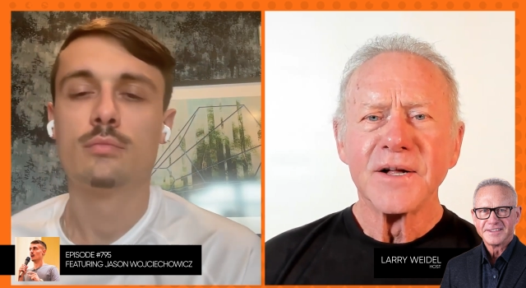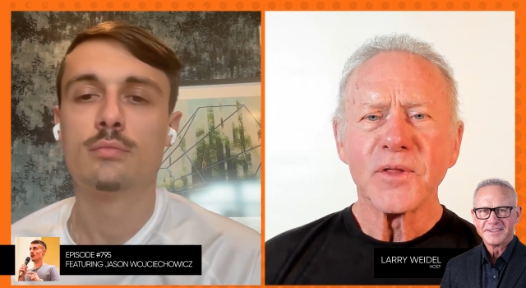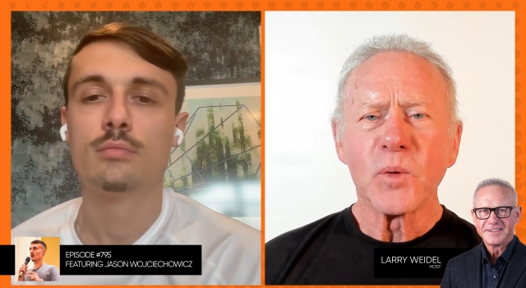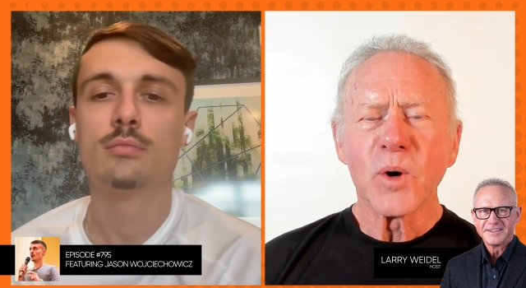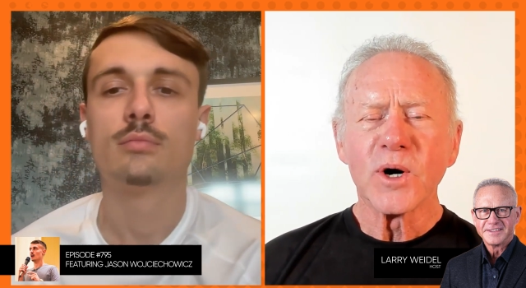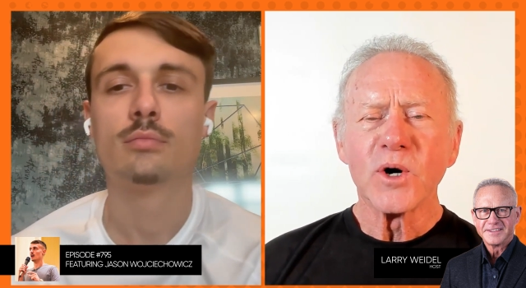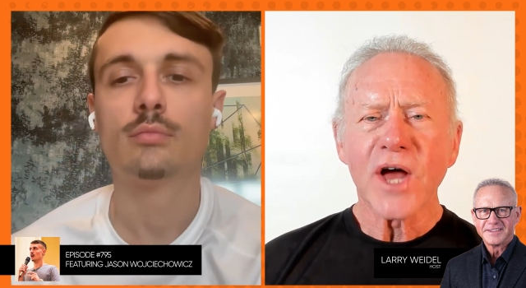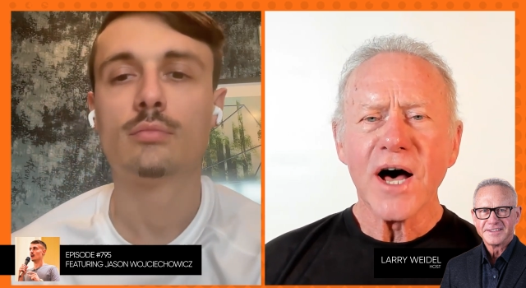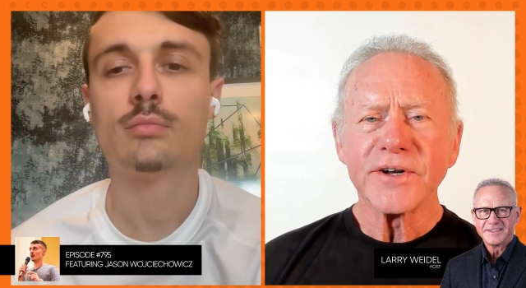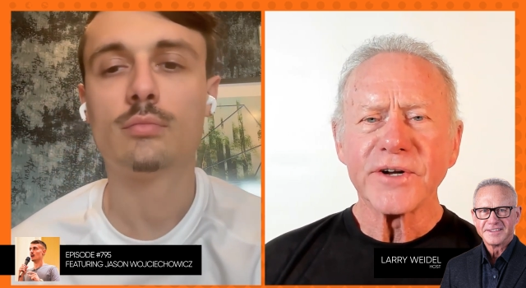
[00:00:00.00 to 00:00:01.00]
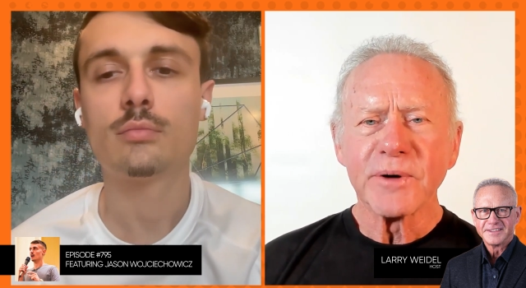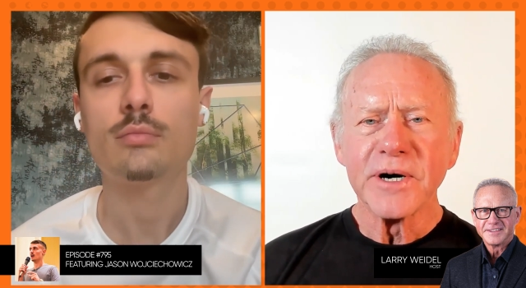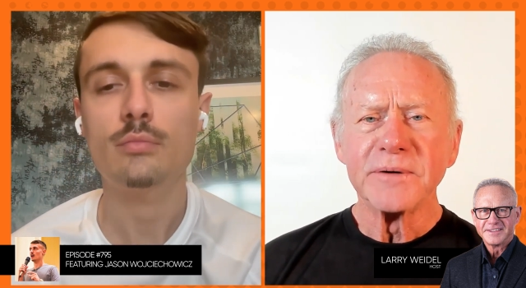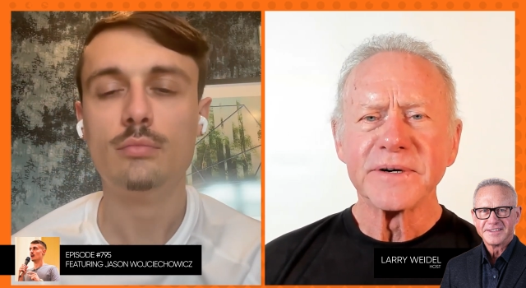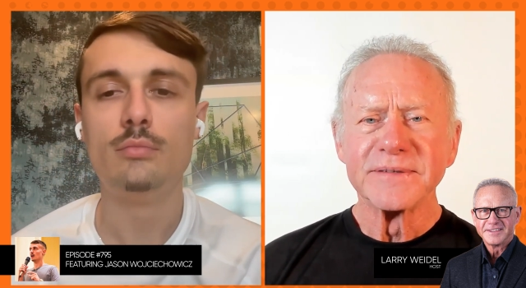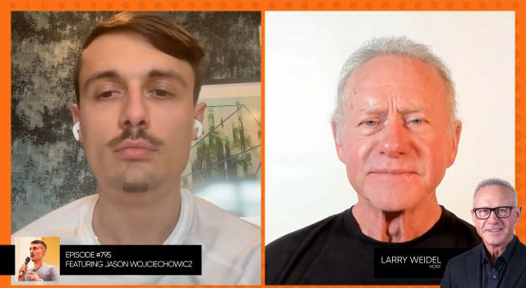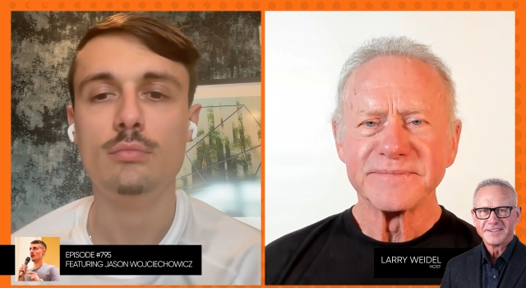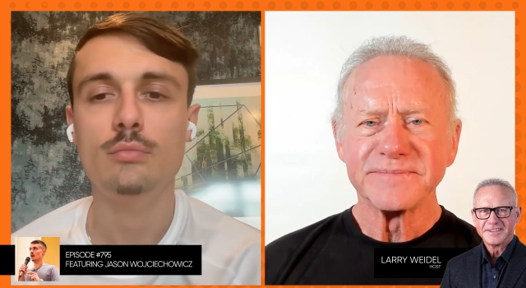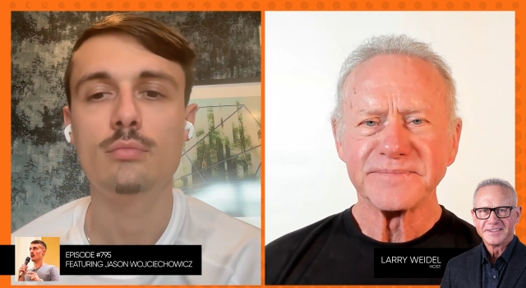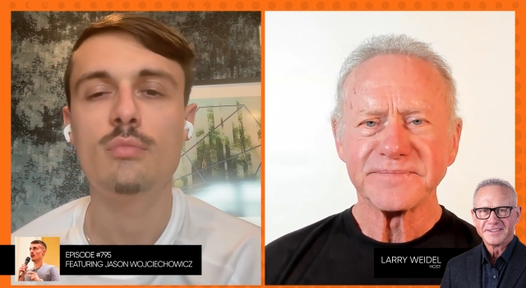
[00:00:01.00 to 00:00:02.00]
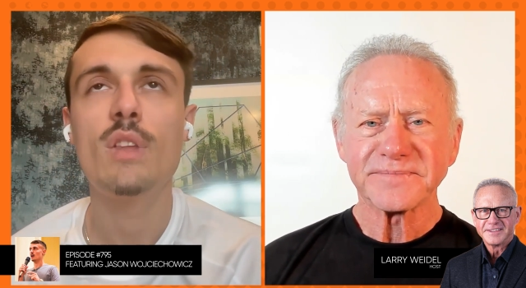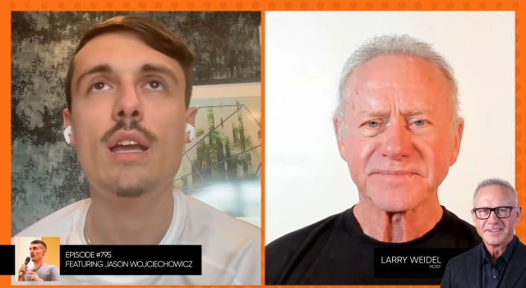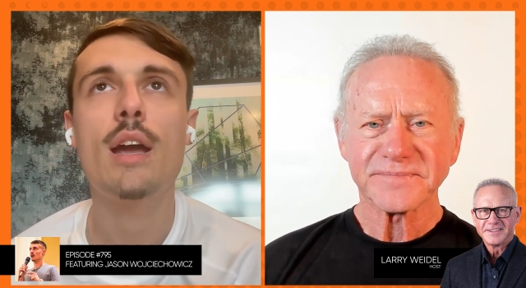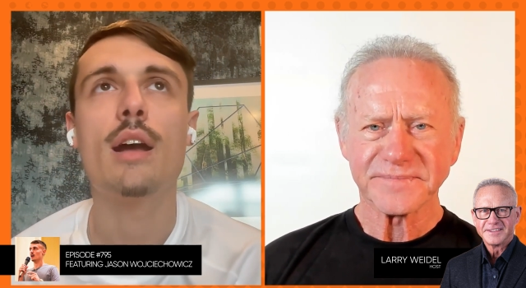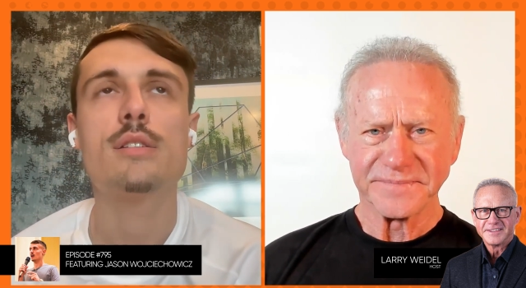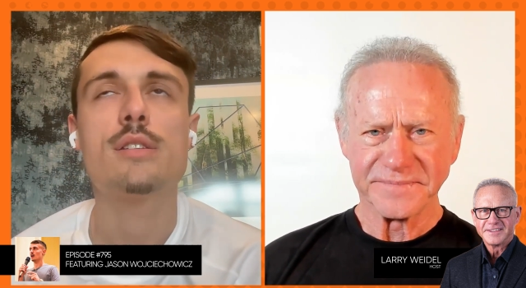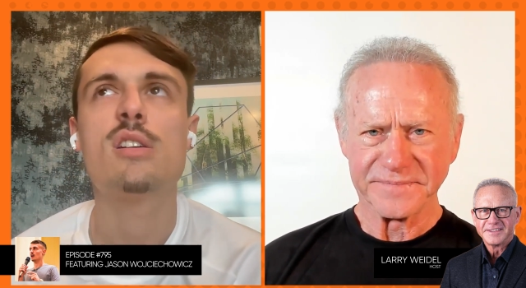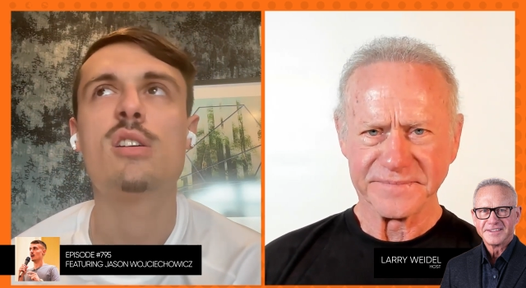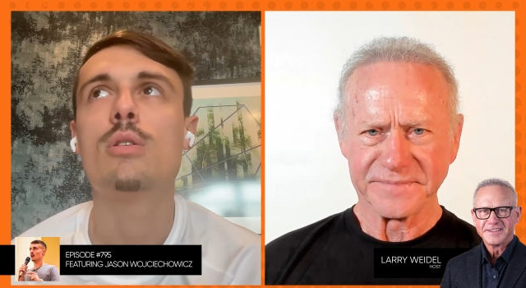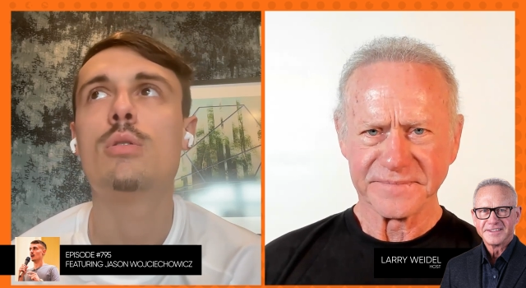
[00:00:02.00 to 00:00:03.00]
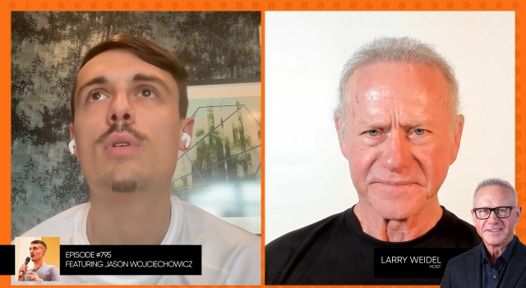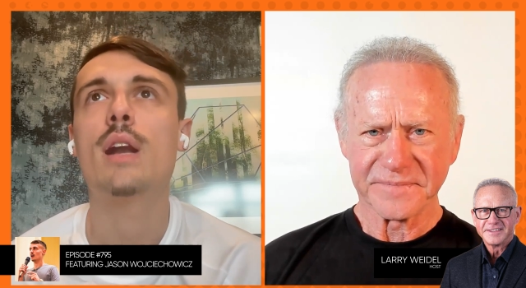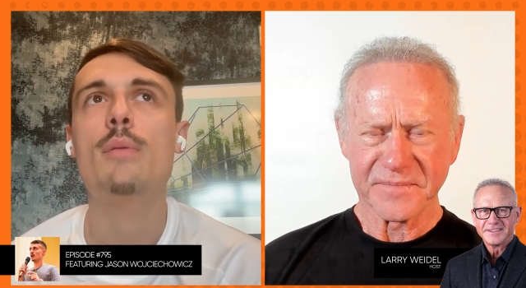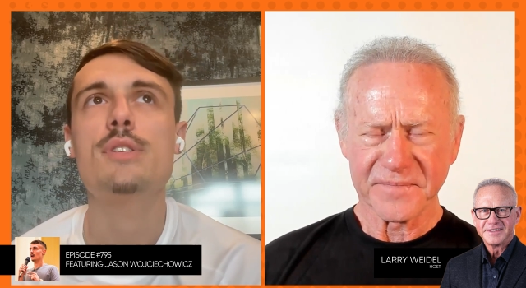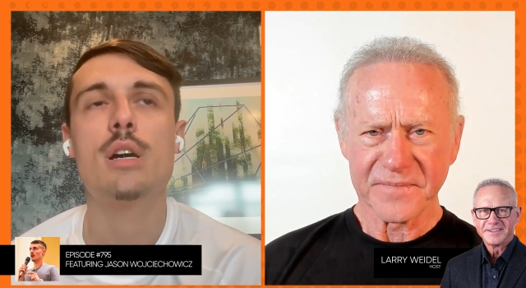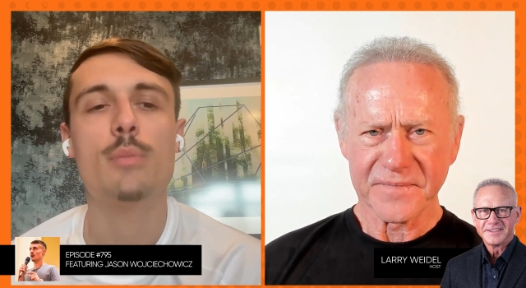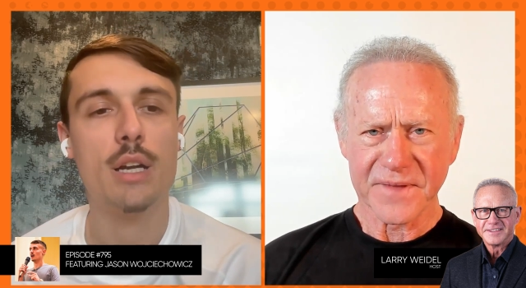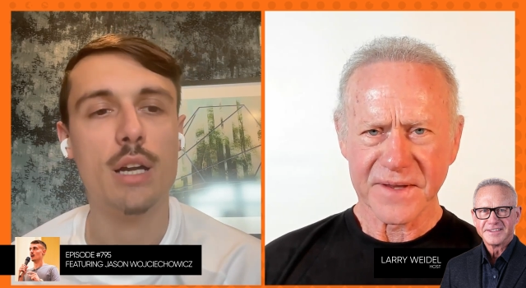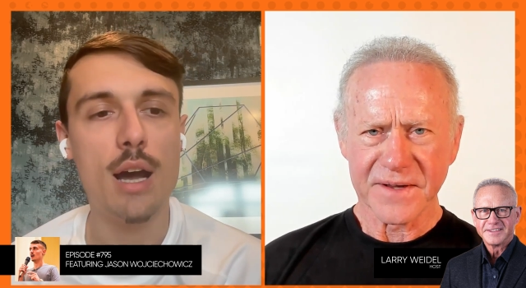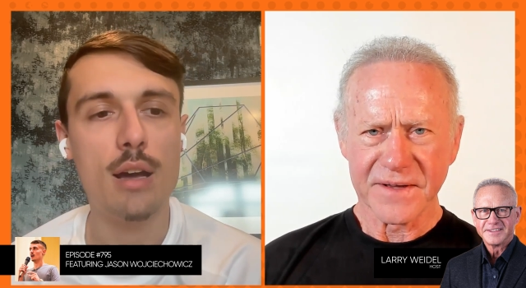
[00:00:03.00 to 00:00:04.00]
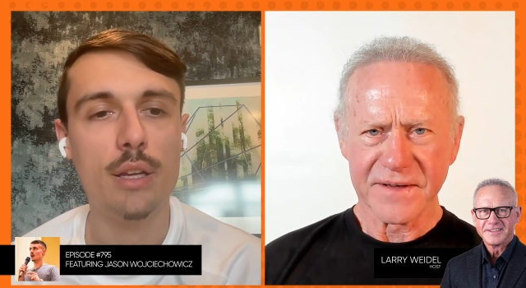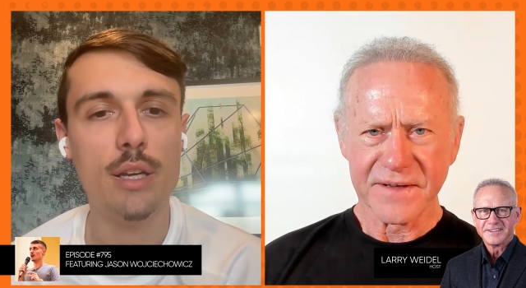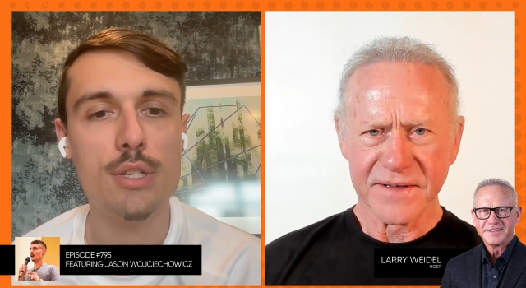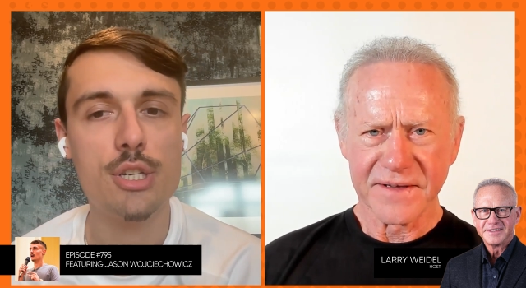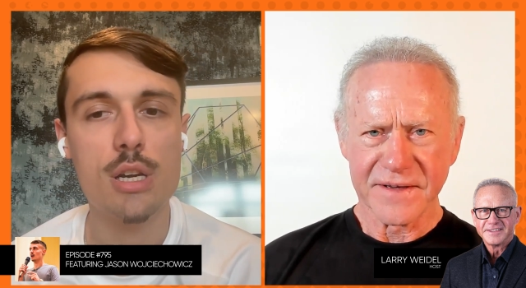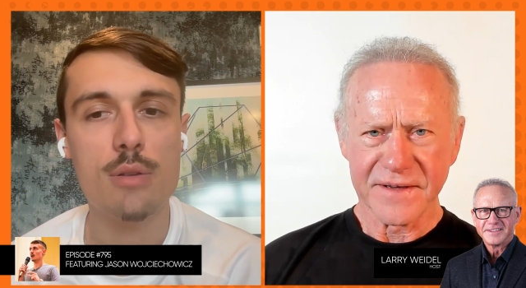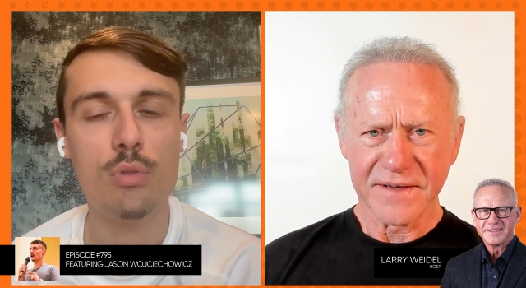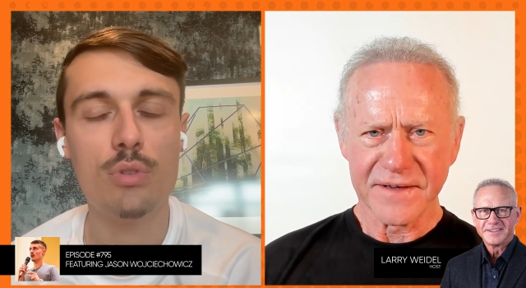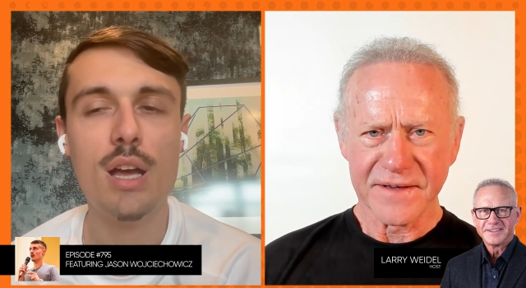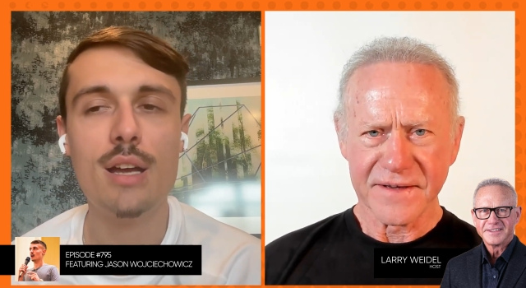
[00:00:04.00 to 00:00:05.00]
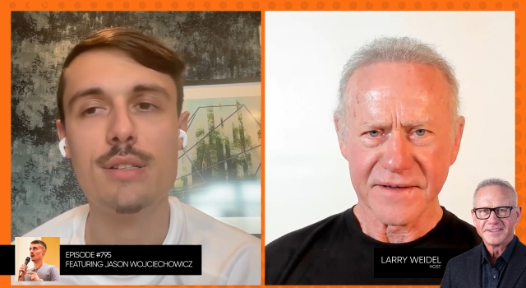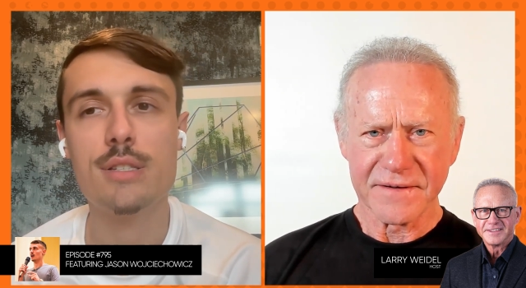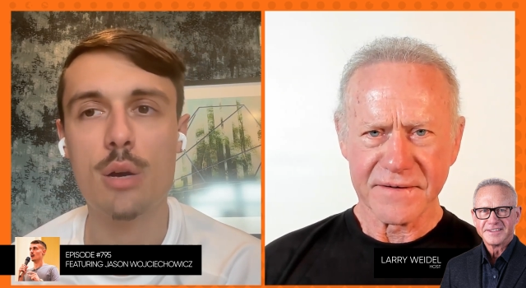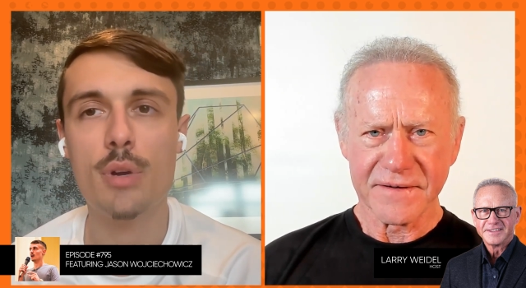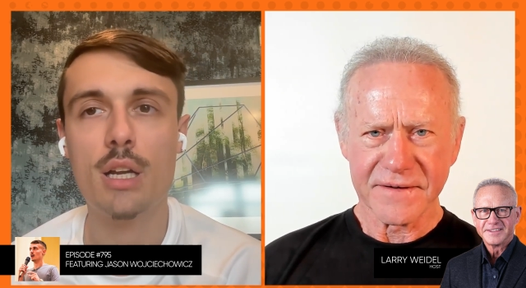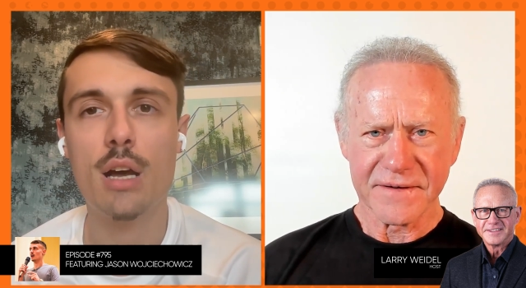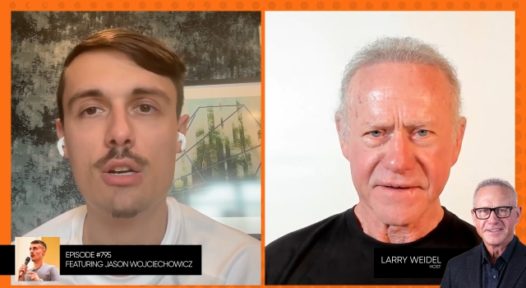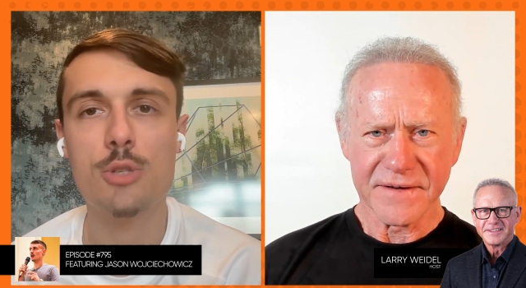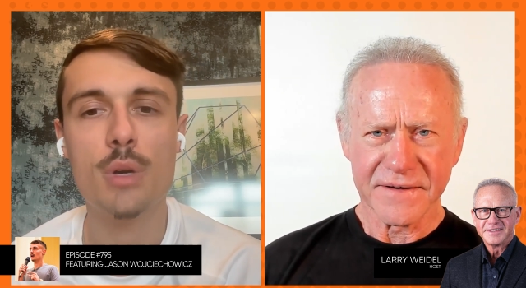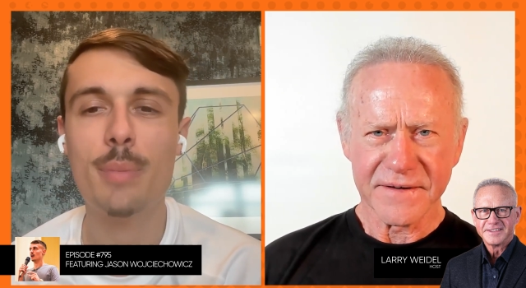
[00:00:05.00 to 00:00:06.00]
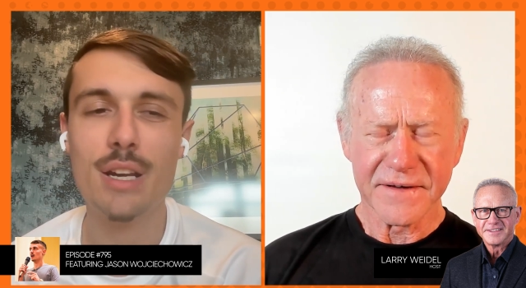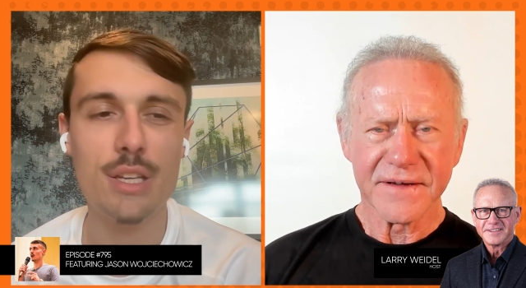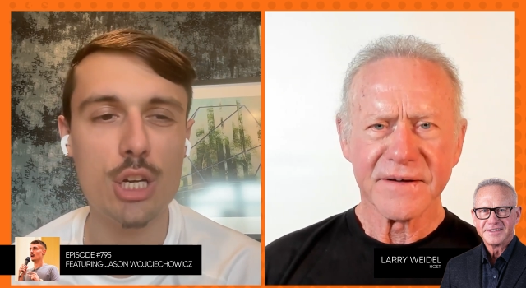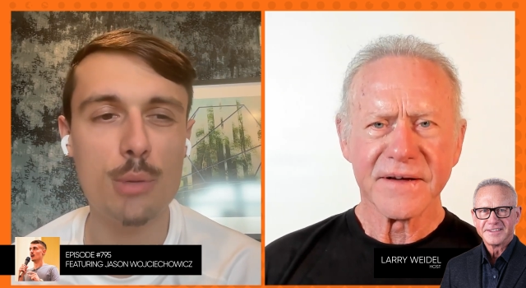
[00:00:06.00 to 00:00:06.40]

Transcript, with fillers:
Speaker 1: the world on your own? Yeah. So when I was
Speaker 2: done with college, well, not done with college, but about a year